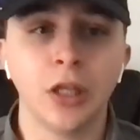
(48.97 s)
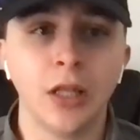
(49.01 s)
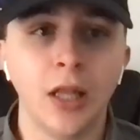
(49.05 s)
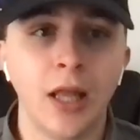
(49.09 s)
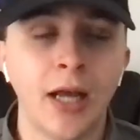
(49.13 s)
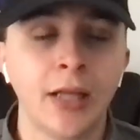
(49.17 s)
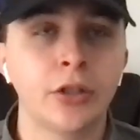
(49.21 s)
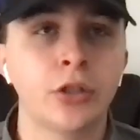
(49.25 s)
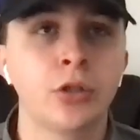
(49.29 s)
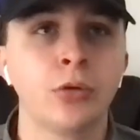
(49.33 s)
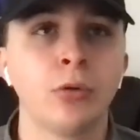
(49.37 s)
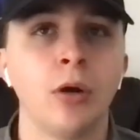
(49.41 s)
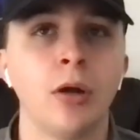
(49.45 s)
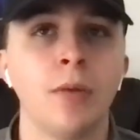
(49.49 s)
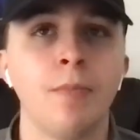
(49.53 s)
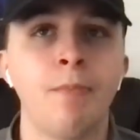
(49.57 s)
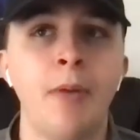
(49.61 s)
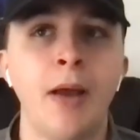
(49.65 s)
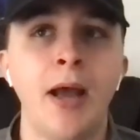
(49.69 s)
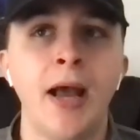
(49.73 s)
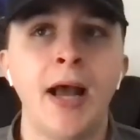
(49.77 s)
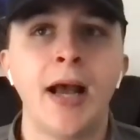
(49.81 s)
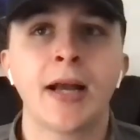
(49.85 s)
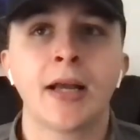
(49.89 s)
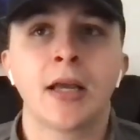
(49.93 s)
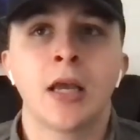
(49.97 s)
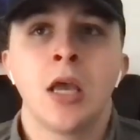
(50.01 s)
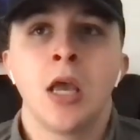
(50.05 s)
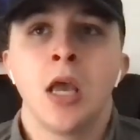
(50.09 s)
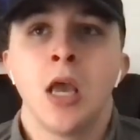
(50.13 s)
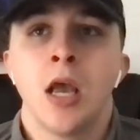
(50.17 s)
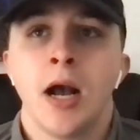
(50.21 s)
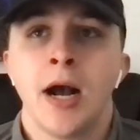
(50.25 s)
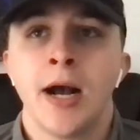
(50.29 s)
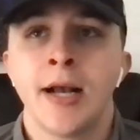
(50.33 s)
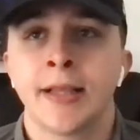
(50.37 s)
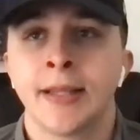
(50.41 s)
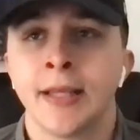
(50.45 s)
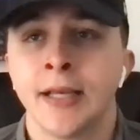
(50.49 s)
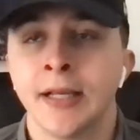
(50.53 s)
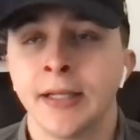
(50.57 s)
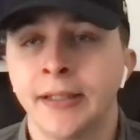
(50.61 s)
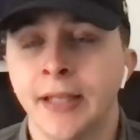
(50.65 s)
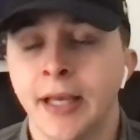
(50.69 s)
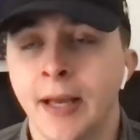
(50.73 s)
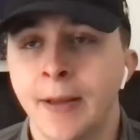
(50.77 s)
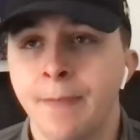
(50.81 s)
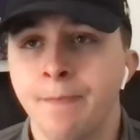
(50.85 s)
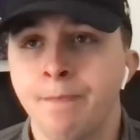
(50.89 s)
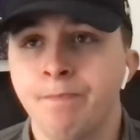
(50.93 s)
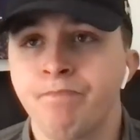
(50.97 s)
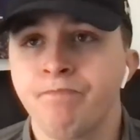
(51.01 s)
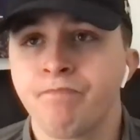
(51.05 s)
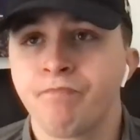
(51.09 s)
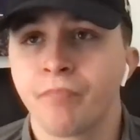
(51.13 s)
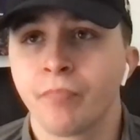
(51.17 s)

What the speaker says: lot to unpack. I think that